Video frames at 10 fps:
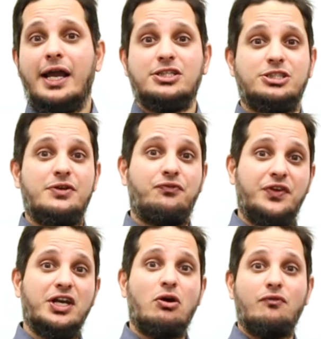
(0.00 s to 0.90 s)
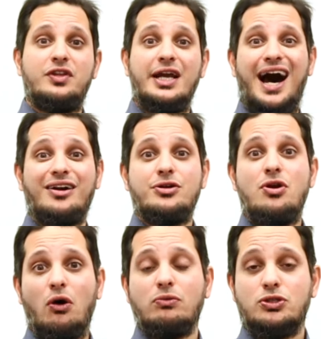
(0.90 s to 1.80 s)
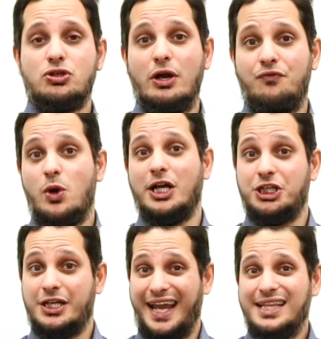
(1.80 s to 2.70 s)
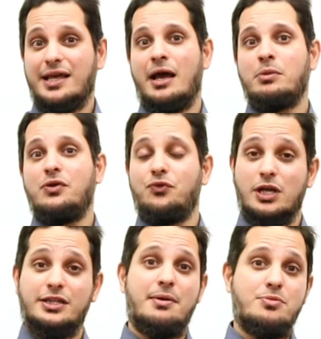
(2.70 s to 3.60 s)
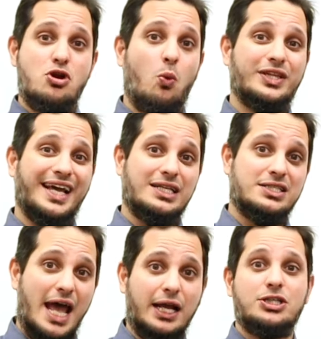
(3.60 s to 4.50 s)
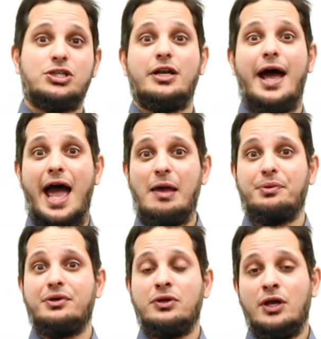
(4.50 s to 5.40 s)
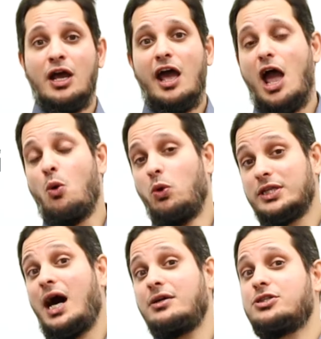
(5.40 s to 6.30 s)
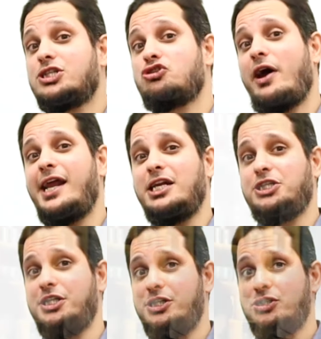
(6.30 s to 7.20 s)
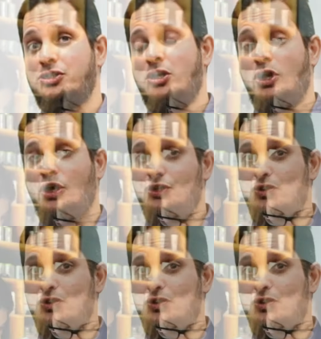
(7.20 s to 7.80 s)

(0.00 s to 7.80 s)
It's the fear of the unknown. So if you educate them, if you let them know what exactly is going to happen and what are the strategies you